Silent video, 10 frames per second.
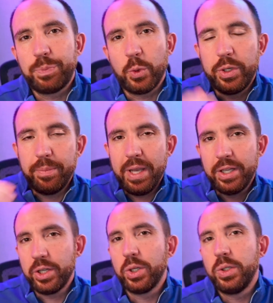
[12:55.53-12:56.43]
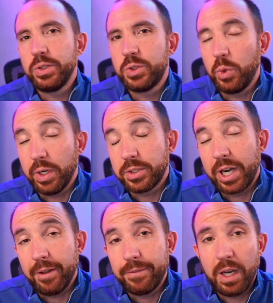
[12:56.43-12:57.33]
when you're making your goals, you want to
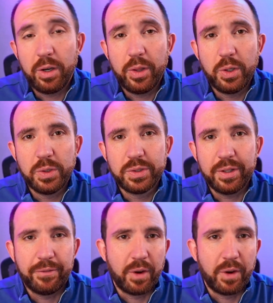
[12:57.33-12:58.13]
try to follow those.